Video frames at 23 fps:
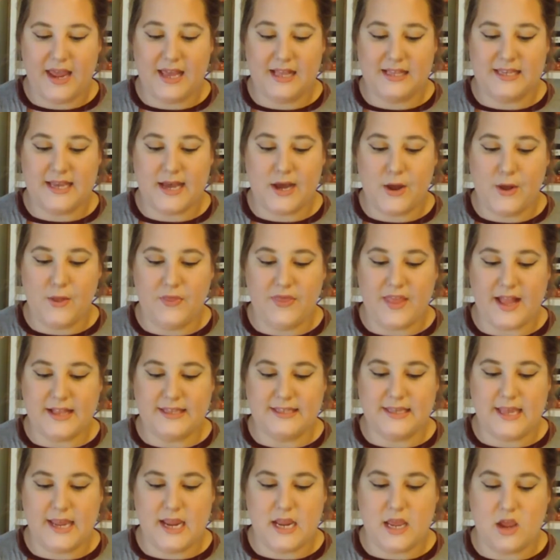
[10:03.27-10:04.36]
I could tell
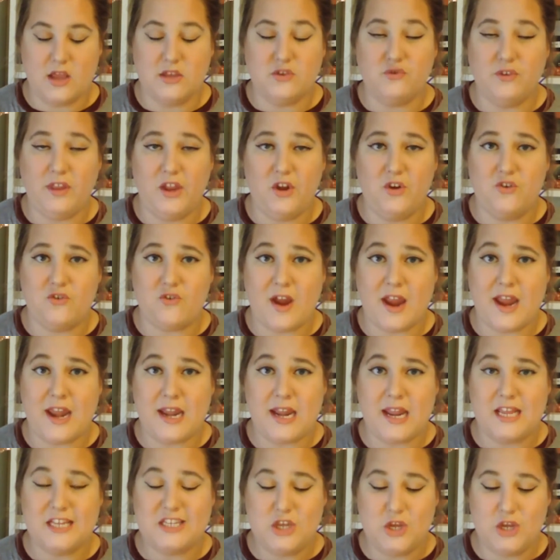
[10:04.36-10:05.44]
that's like, it's really
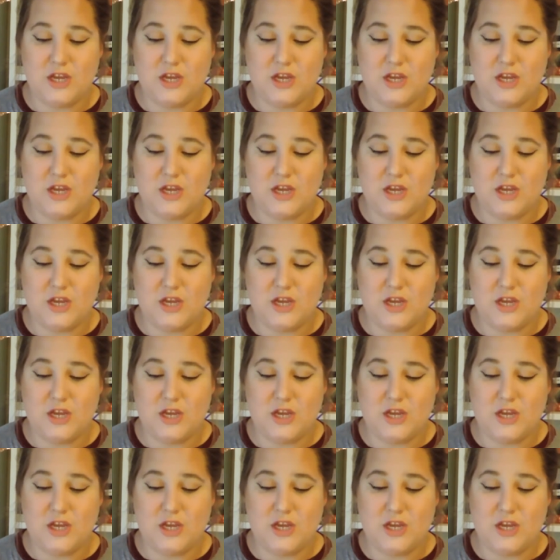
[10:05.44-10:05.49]
grainy,